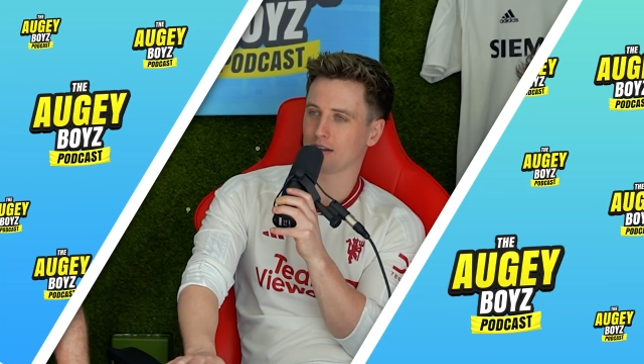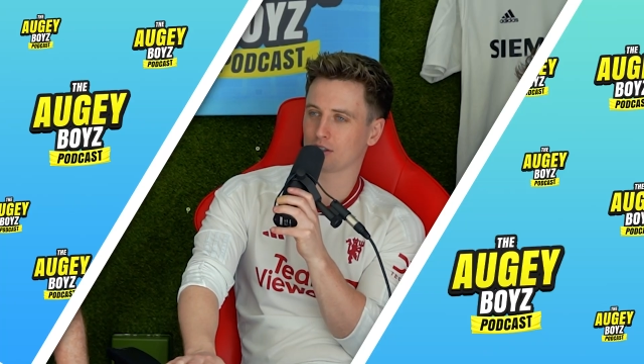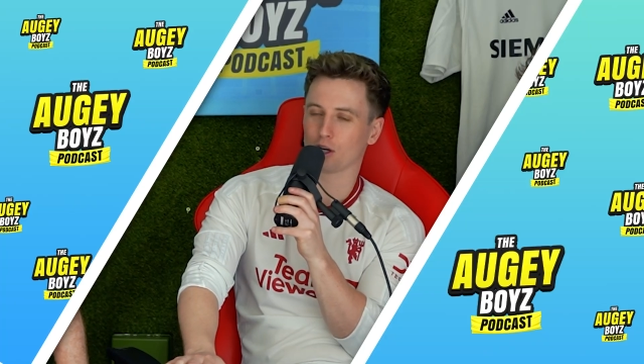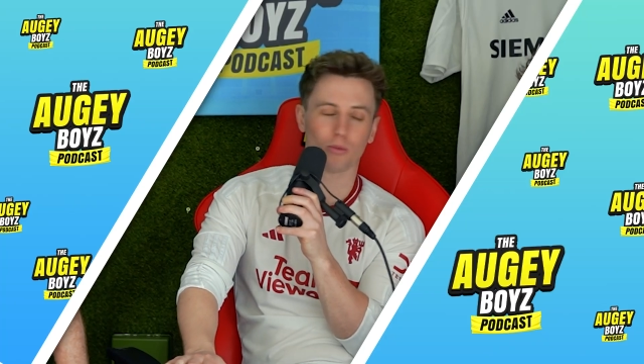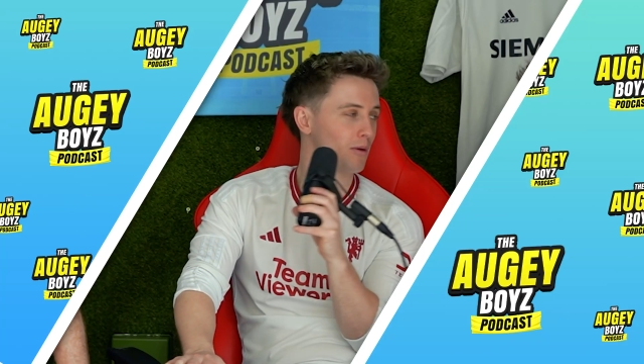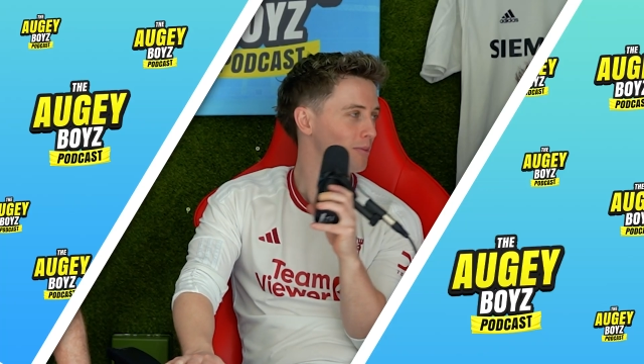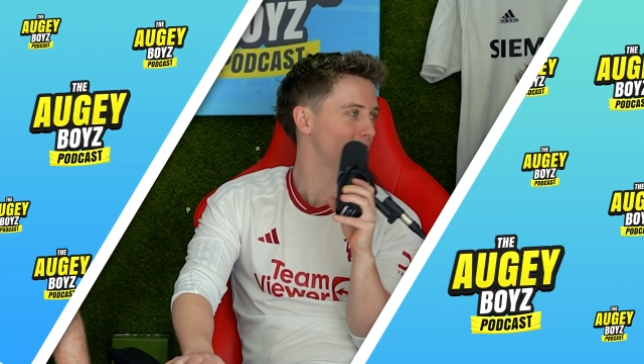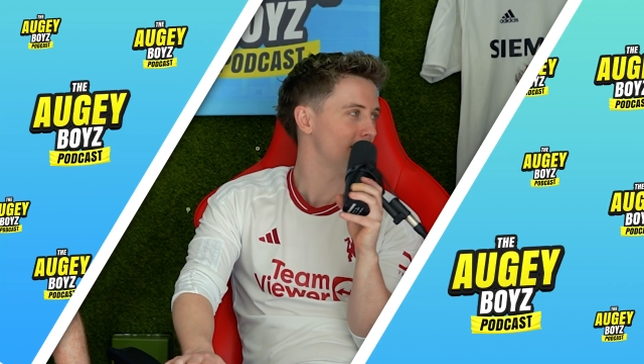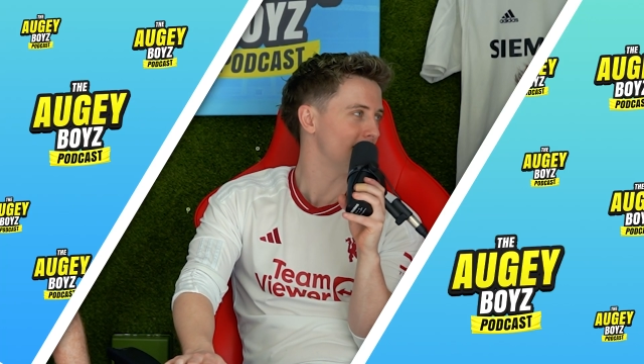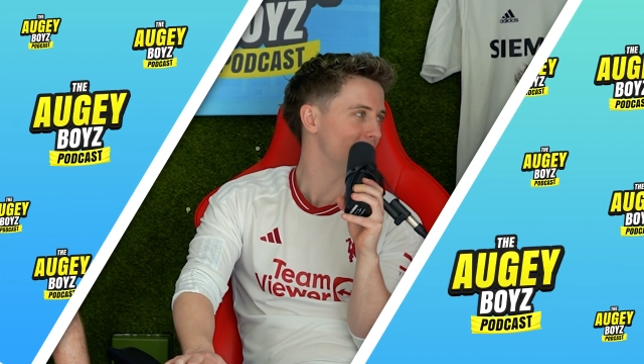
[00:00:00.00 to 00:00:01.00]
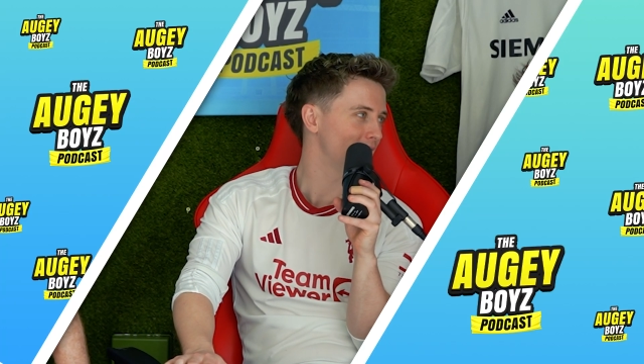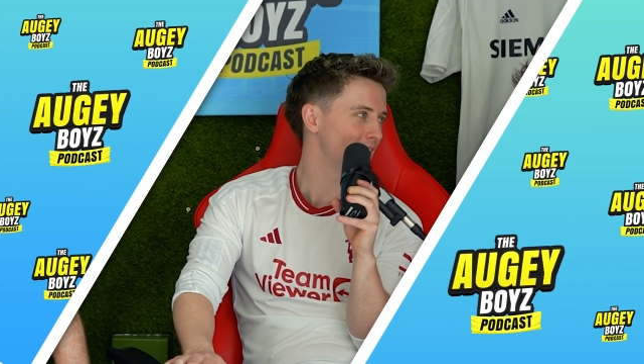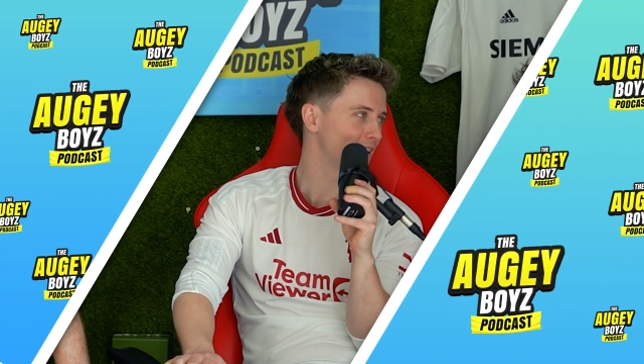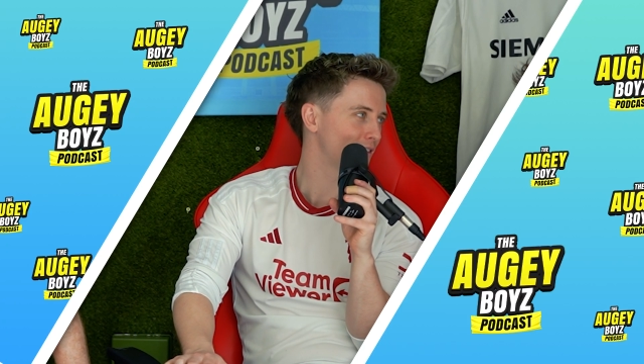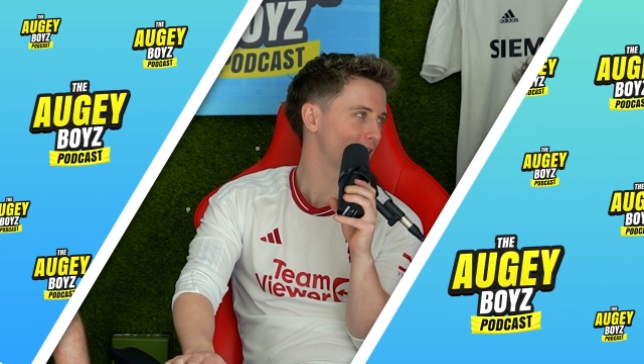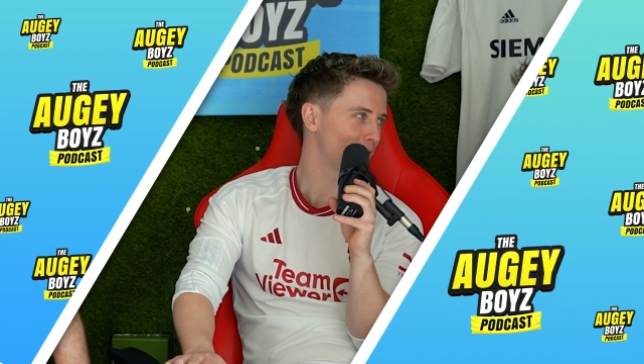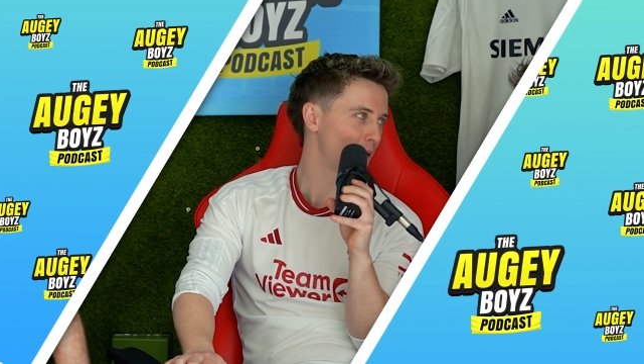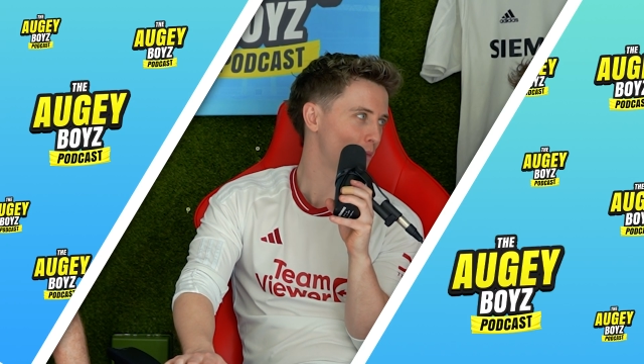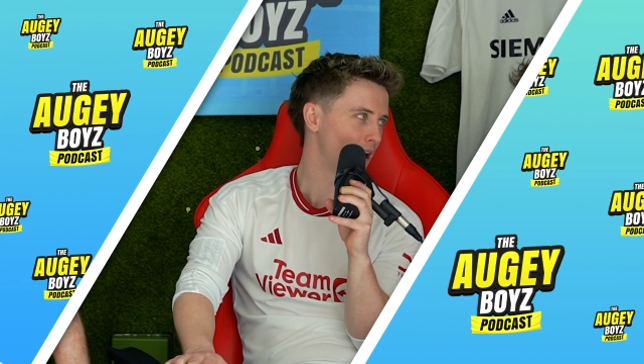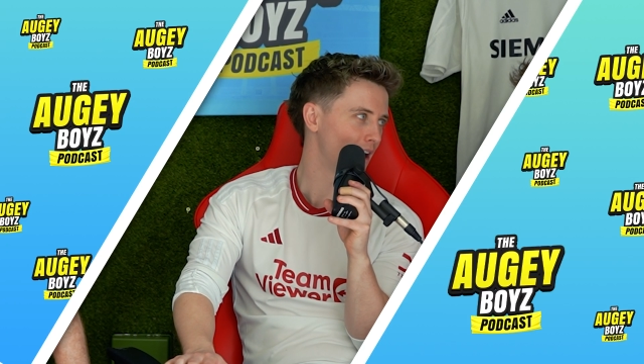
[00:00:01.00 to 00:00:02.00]
And do you know what would be funny? If
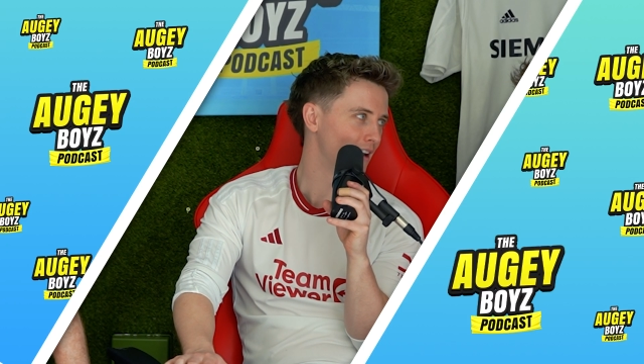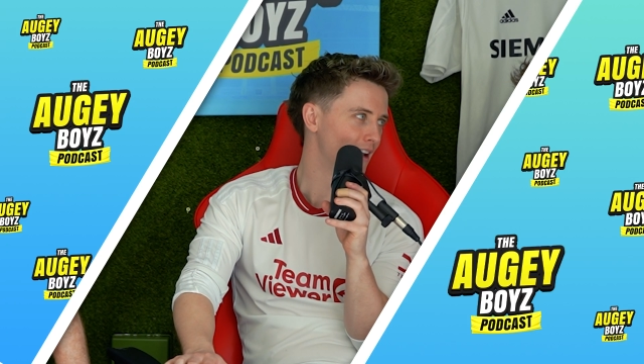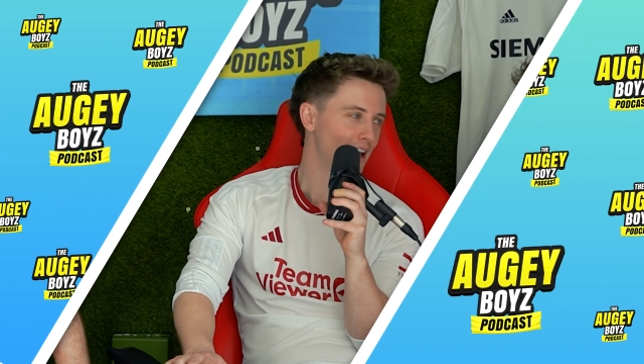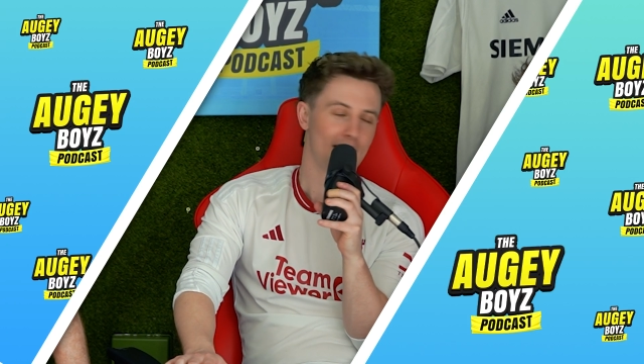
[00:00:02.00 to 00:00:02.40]
Klopp won